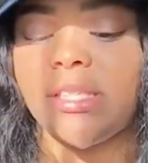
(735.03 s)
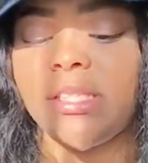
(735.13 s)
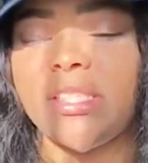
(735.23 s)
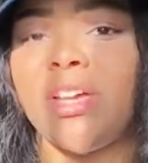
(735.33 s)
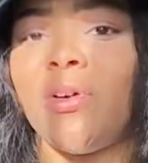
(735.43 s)

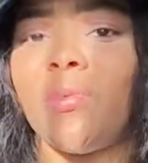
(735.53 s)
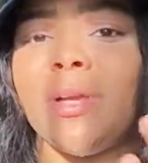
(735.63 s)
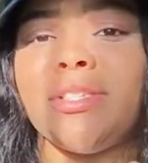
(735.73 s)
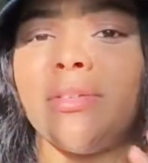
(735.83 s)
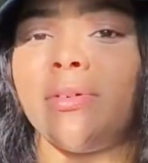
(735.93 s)
This is
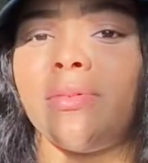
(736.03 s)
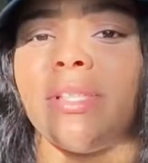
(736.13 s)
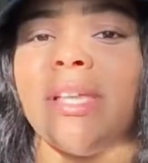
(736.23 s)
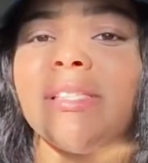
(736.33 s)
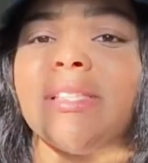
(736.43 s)
original.
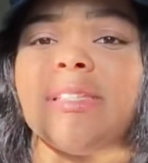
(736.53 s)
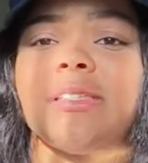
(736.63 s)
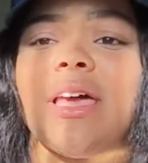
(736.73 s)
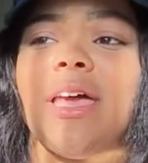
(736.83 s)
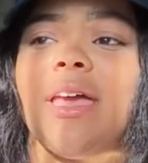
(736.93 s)
This
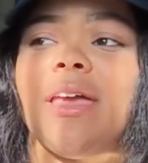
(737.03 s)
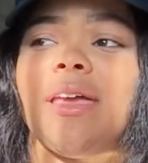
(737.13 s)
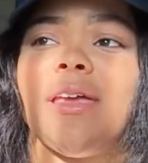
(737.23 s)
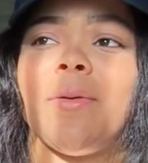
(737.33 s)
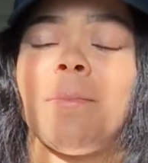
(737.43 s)
is
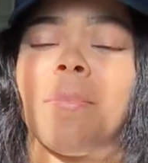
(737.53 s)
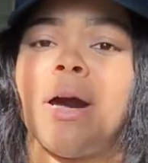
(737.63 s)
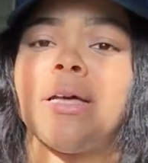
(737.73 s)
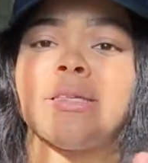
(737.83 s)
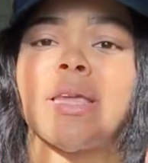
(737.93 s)
a
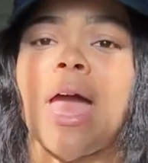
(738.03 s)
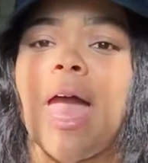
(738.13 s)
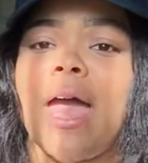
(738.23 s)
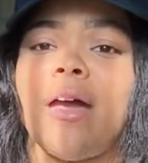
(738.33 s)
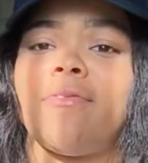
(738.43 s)
must
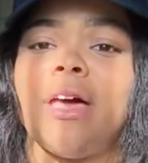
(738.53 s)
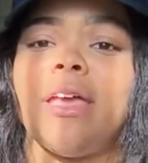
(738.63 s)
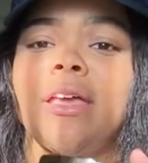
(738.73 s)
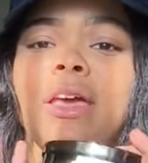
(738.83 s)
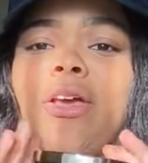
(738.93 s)
have.
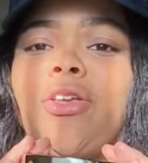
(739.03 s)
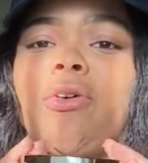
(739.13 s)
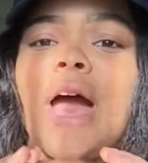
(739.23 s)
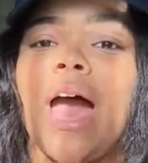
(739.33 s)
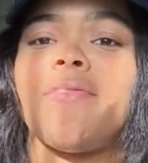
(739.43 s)
Like
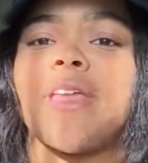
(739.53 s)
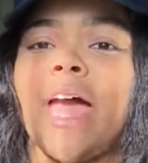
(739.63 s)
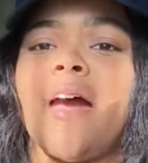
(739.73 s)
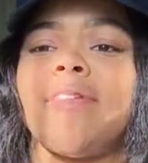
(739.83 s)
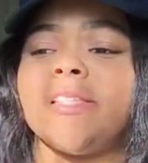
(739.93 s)
you have to
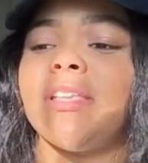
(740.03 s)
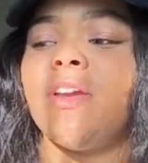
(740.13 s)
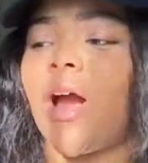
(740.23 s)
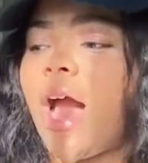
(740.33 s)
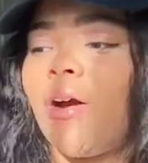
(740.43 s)
have this in
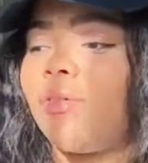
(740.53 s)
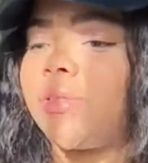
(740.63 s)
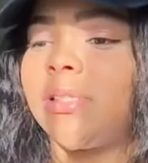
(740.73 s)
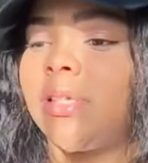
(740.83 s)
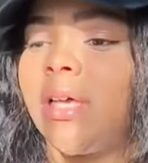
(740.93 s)
your
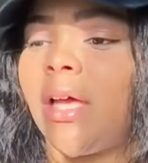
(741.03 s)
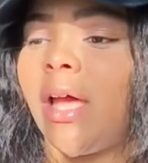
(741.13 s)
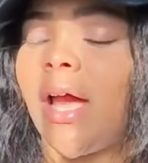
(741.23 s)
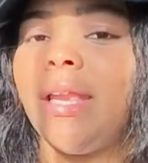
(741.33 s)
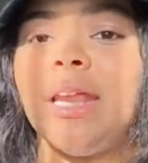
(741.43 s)
house.
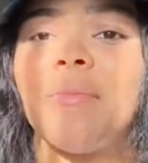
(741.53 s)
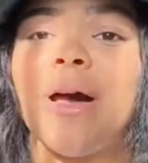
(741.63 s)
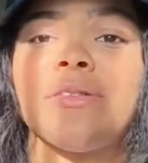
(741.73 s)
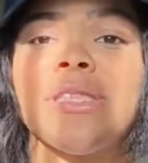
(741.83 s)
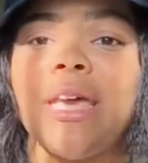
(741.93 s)
I need
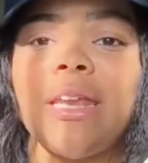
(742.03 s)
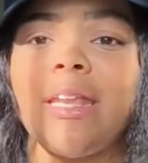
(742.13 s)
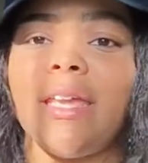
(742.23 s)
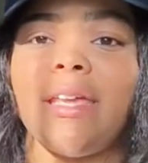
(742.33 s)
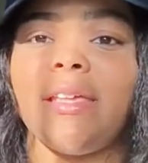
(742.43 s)
about 10 of
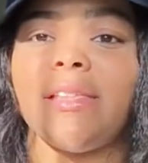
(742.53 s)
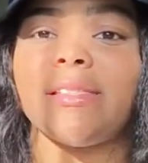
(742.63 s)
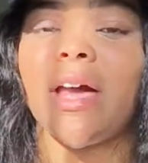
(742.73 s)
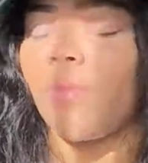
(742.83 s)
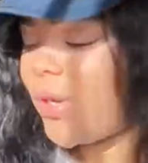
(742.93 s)

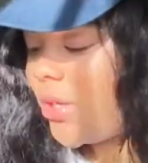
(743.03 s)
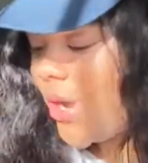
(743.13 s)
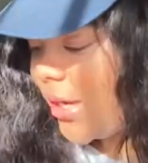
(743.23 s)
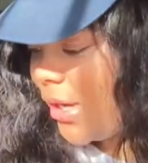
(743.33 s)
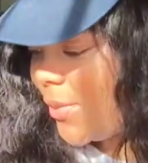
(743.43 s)
these. I really do.
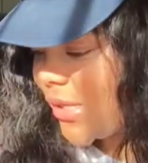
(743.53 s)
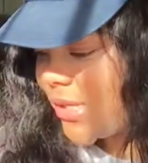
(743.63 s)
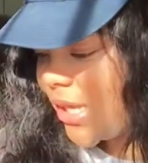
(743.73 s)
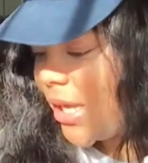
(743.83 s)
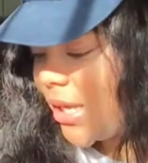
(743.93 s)
I need about
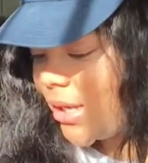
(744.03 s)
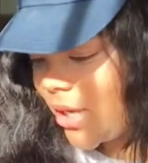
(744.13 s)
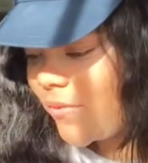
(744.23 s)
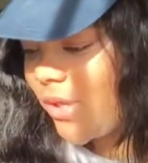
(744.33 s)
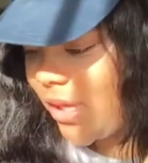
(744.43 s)
10
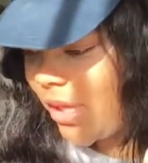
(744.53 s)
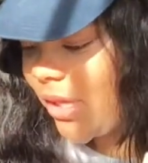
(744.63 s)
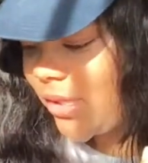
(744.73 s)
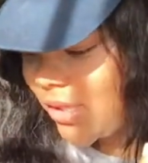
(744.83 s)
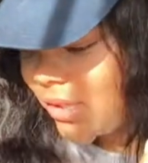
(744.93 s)
of
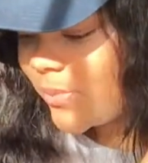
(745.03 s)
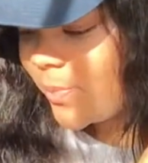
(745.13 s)
these.